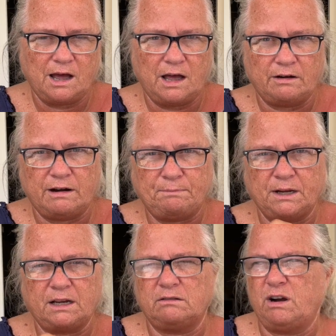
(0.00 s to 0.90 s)
a
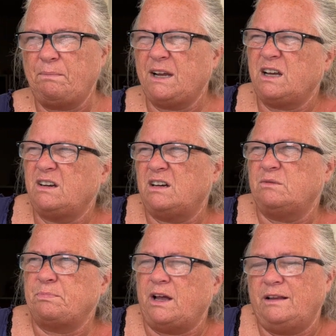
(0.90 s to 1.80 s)
replica
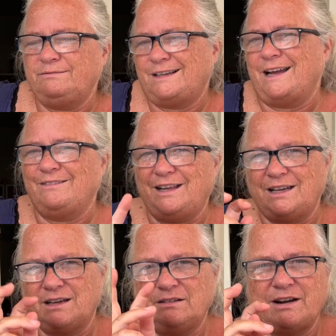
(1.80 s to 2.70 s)
not, but kind of
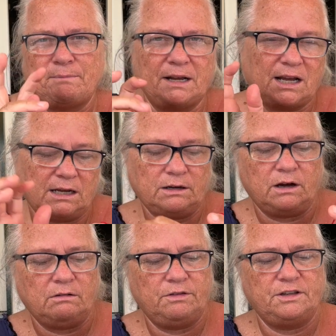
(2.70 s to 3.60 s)
like a replica
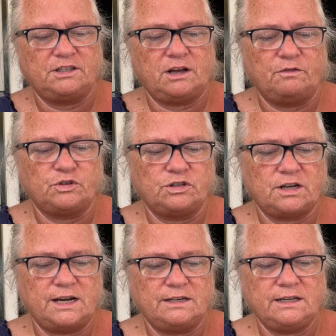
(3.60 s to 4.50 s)
of
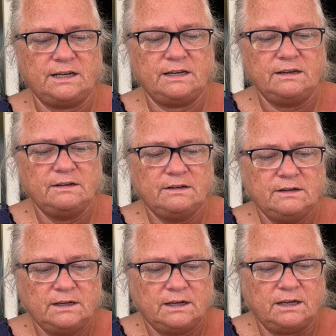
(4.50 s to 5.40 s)
society.
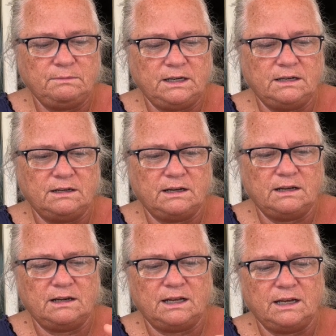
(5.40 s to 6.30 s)
I mean,
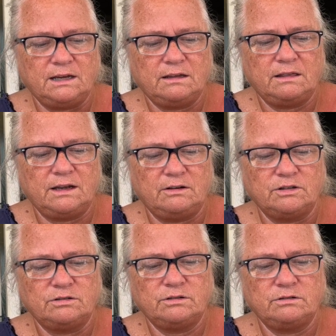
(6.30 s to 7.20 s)
like
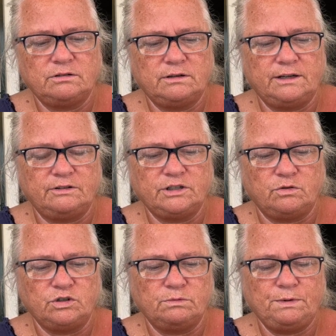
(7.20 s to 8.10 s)
there's
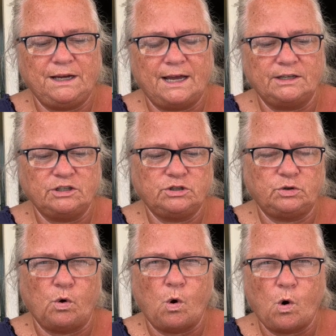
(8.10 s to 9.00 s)
going to be a
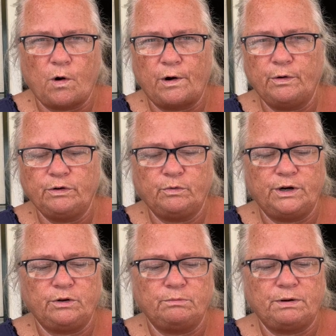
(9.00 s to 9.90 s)
store where
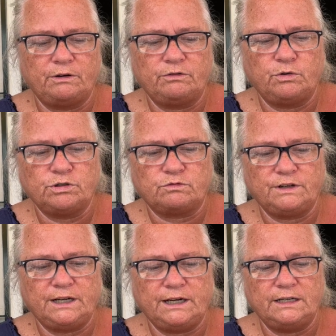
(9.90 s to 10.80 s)
you can buy
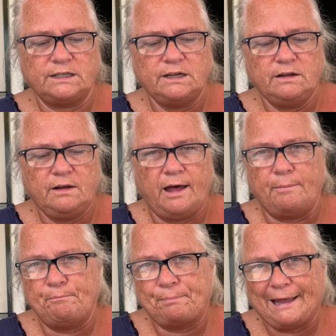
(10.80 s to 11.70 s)
groceries, a
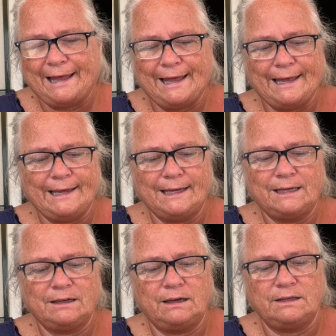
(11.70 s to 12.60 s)
bank,
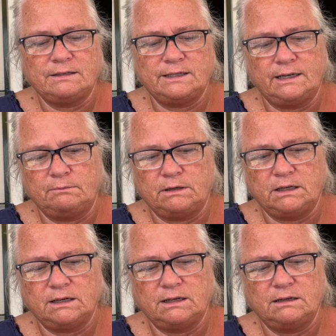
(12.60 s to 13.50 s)
a
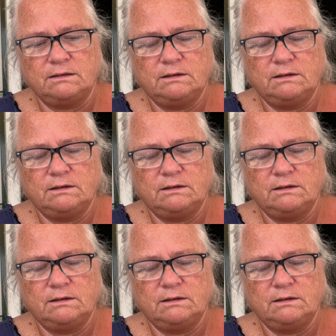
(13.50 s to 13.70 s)
cinema,